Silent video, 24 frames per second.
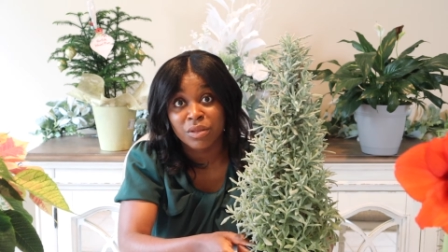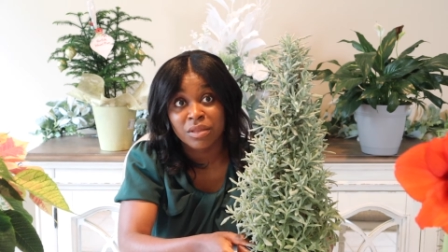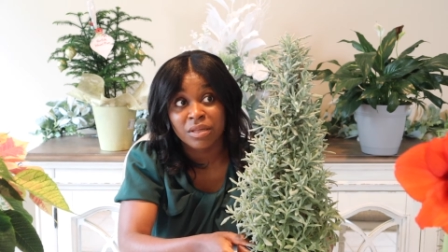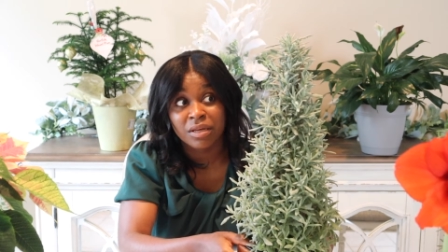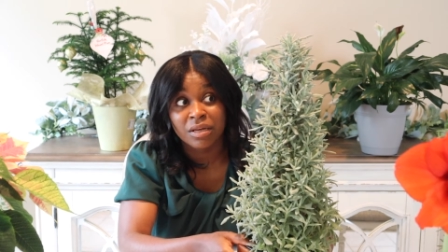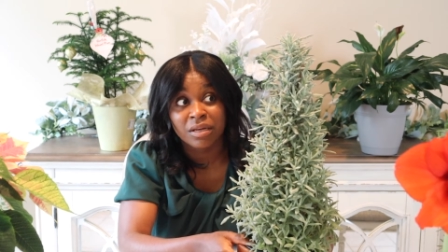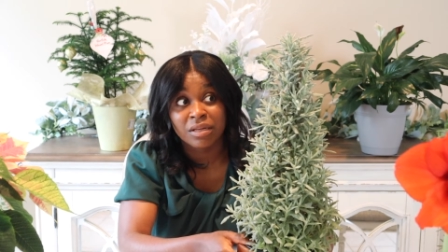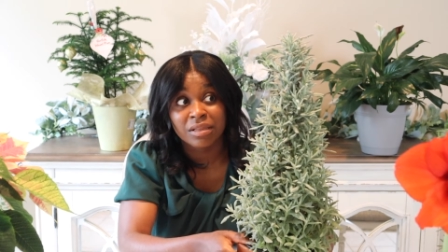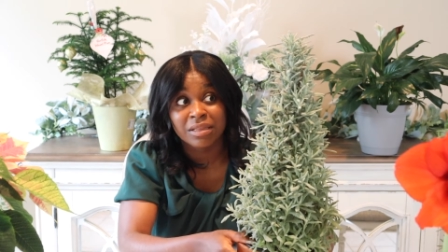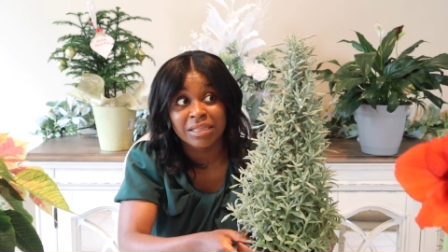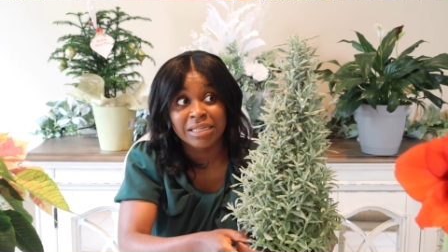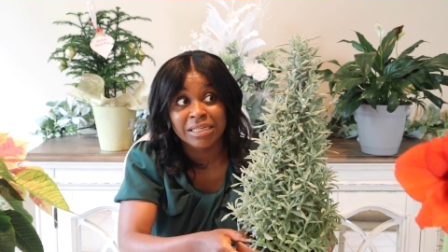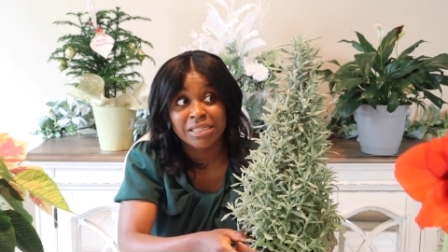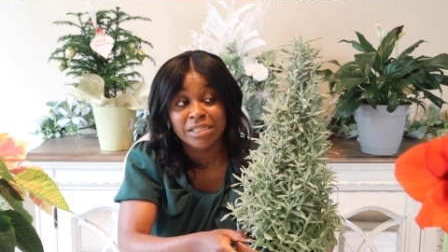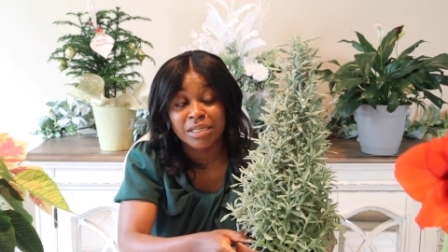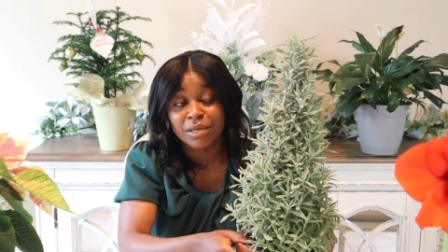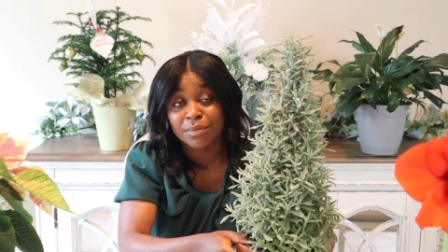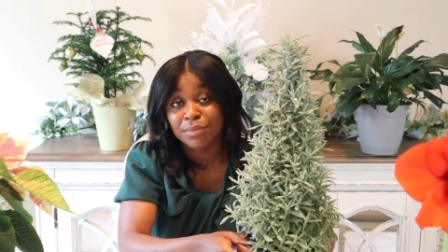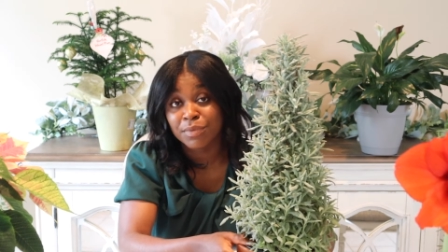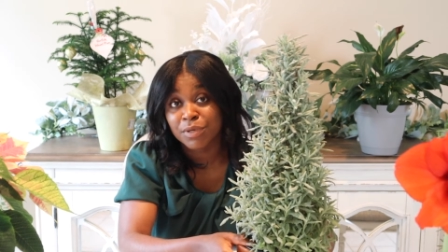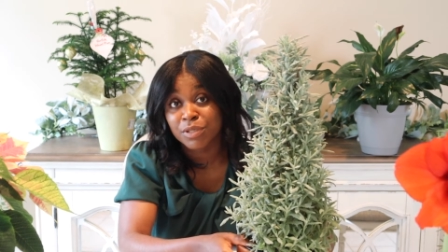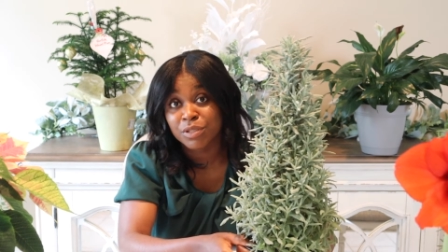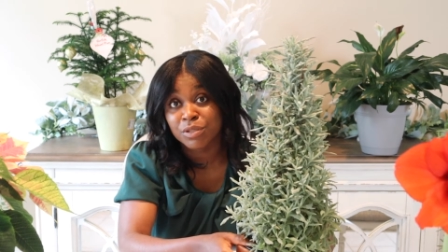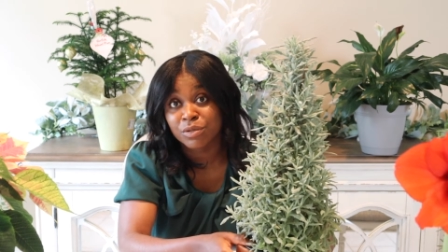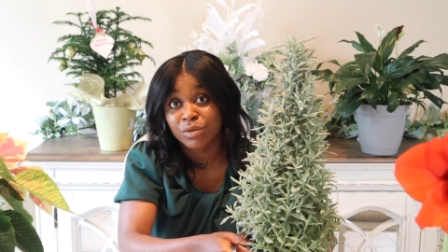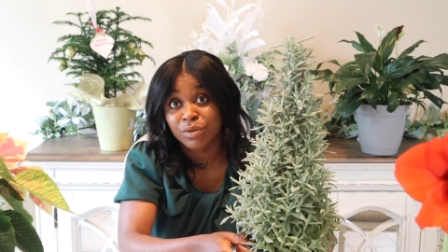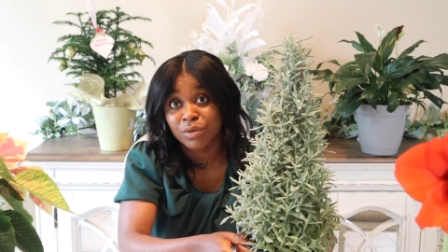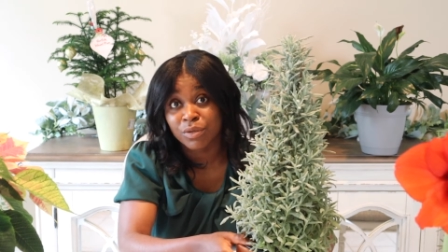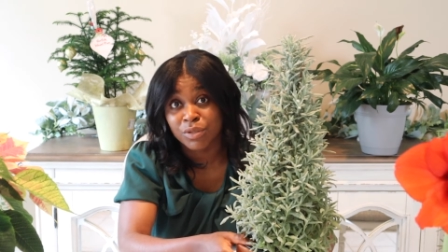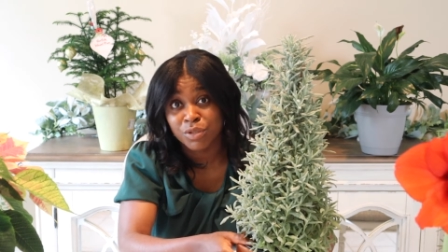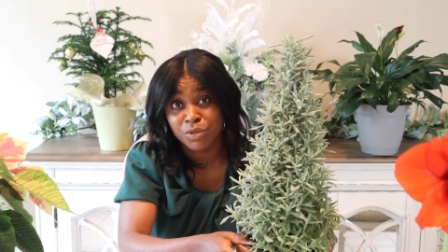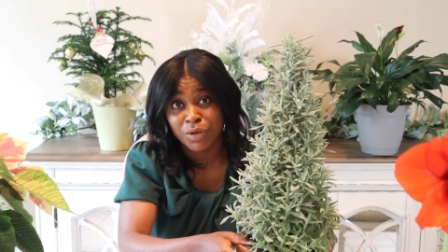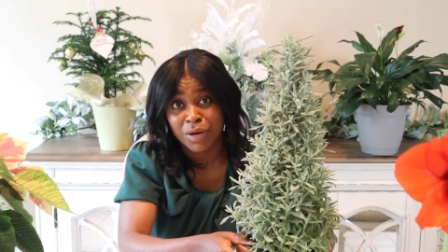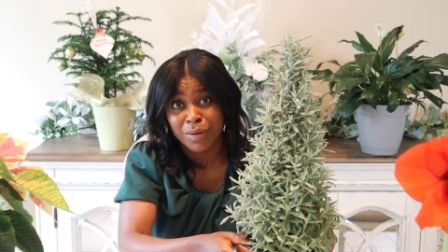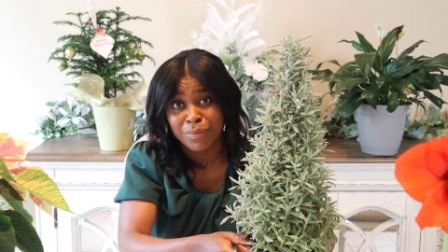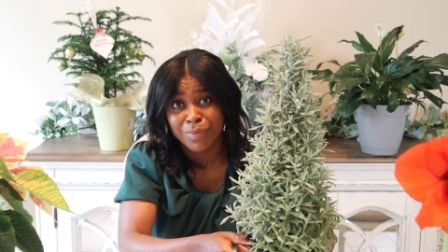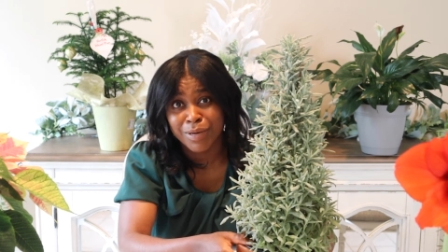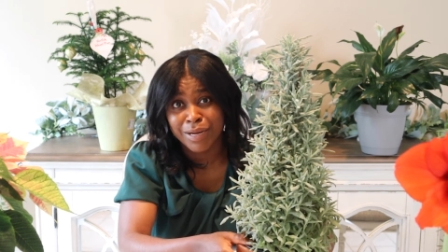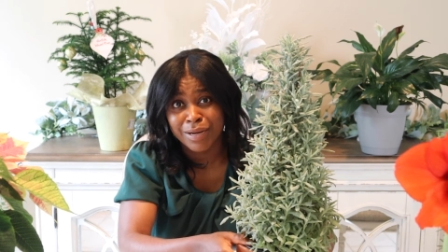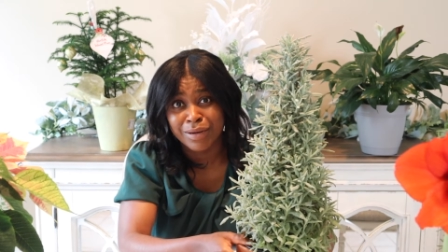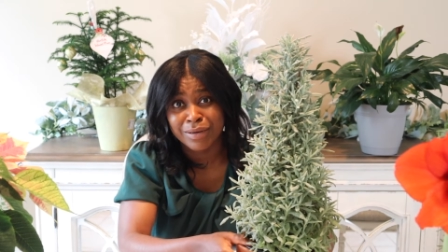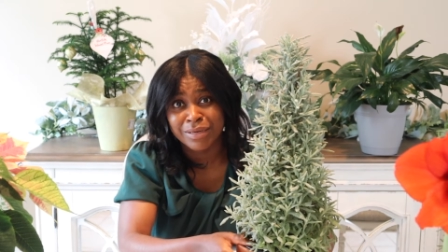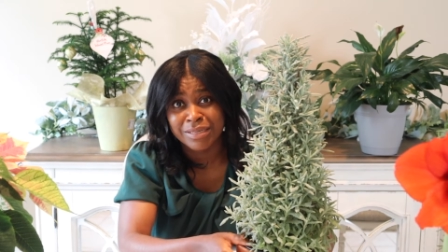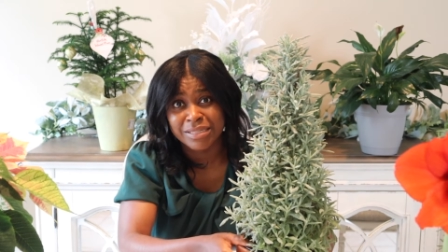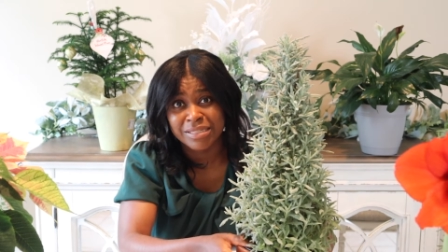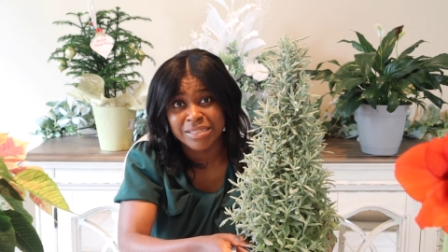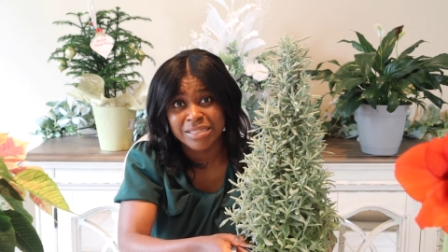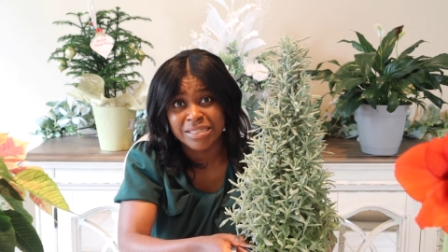think the temperature will drop
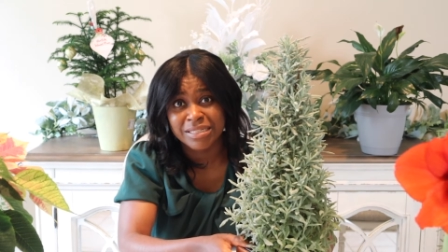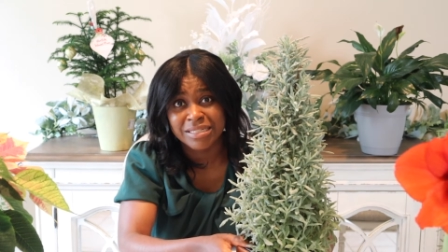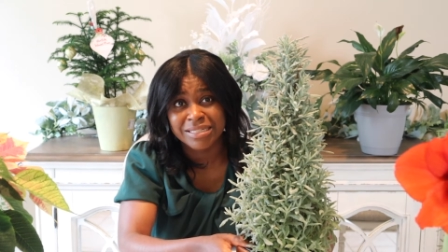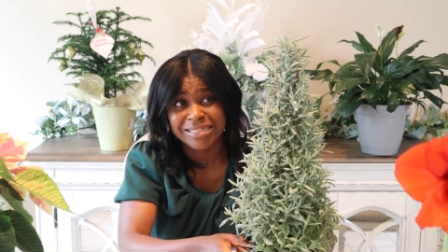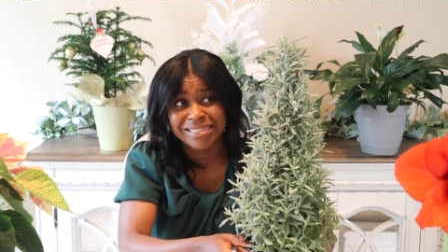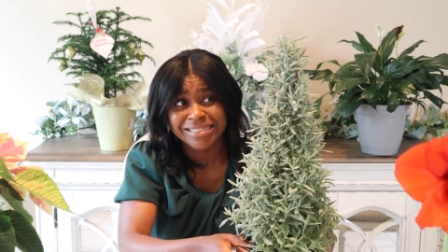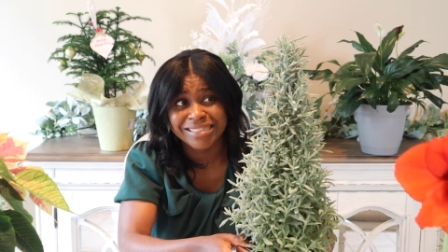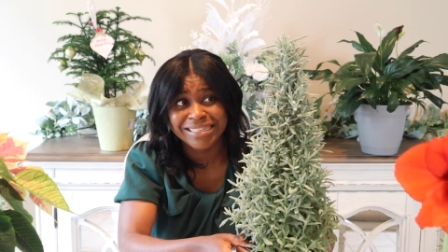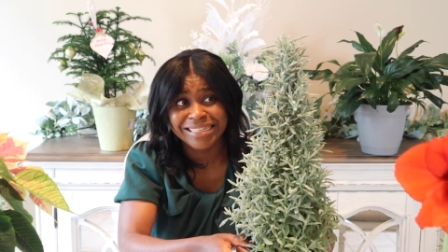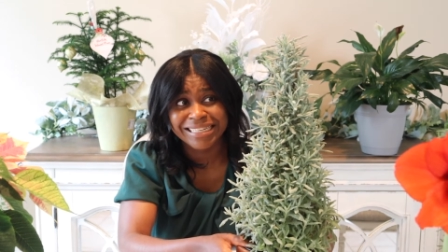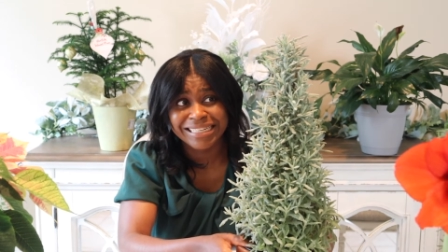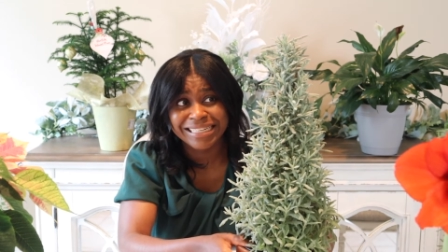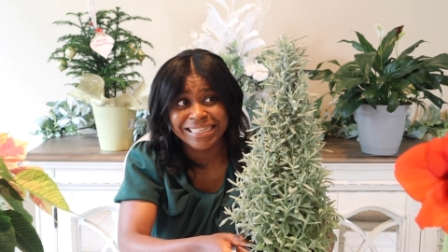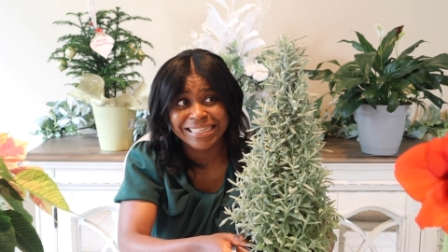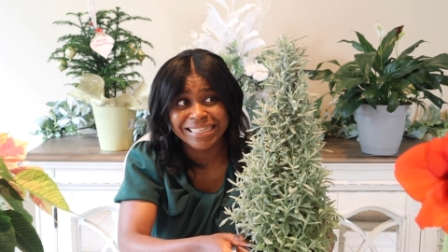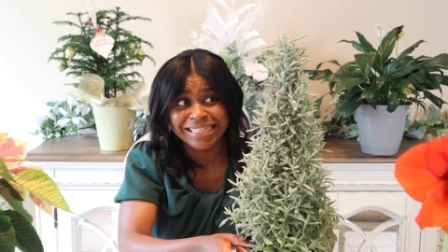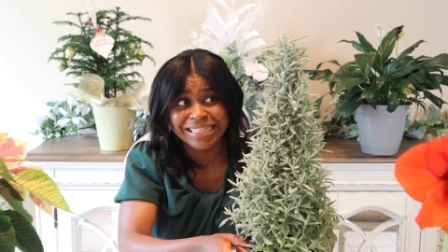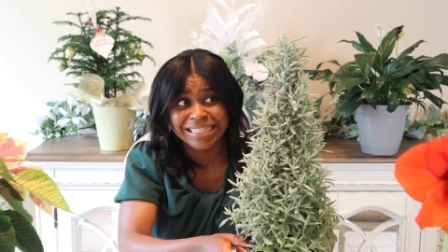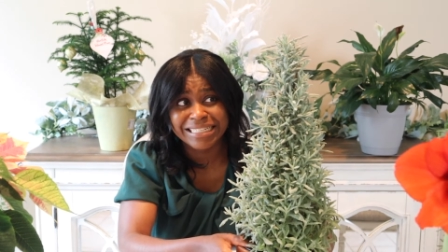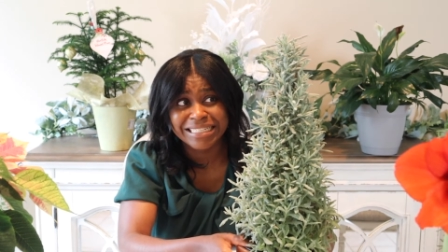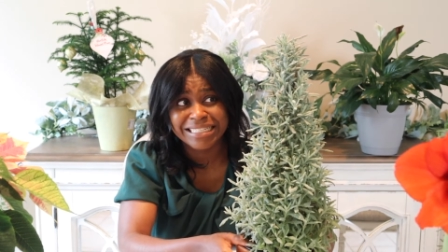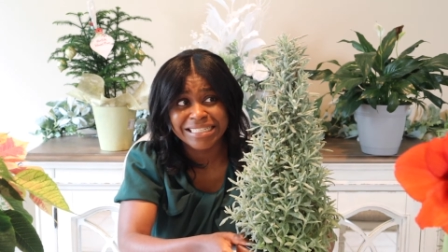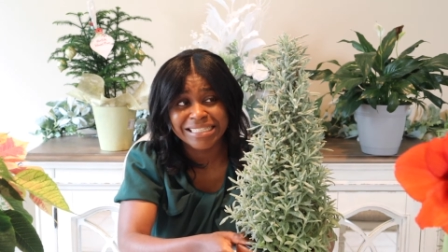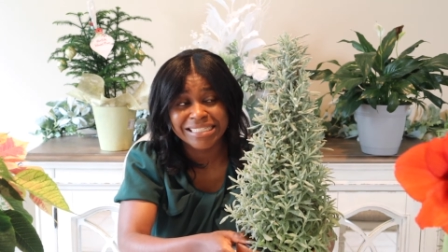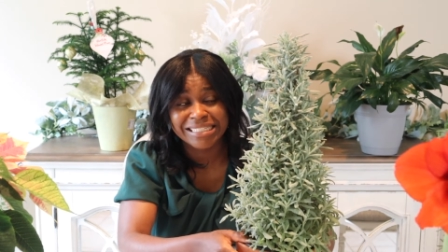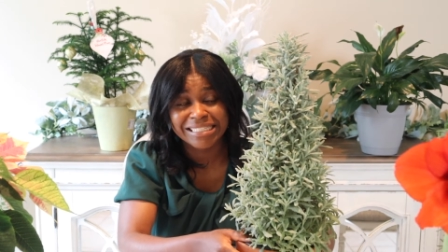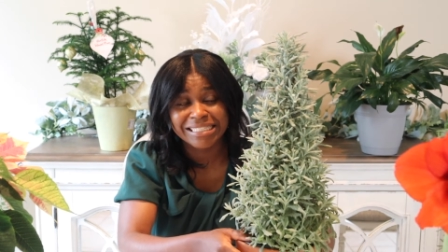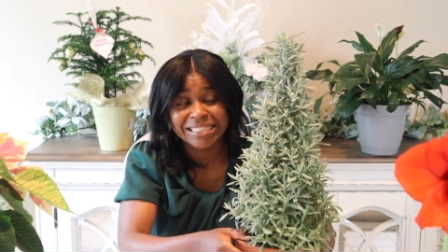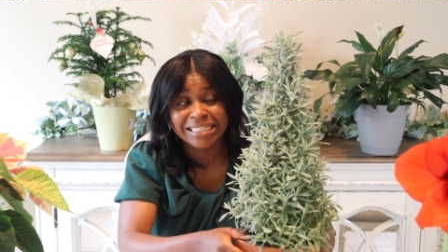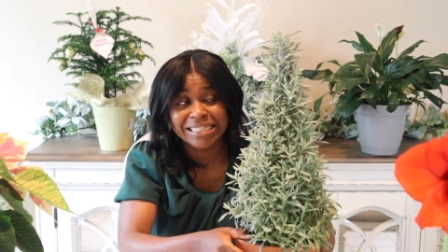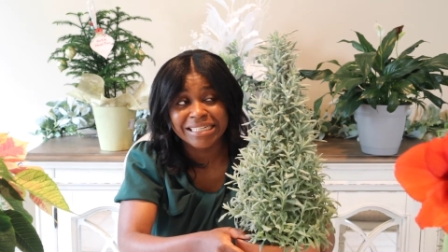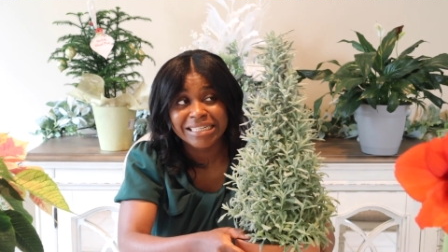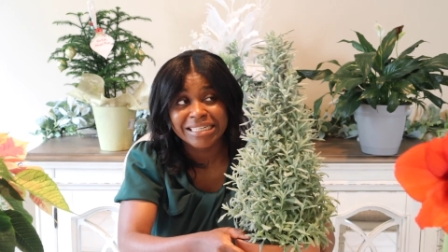down into the teens,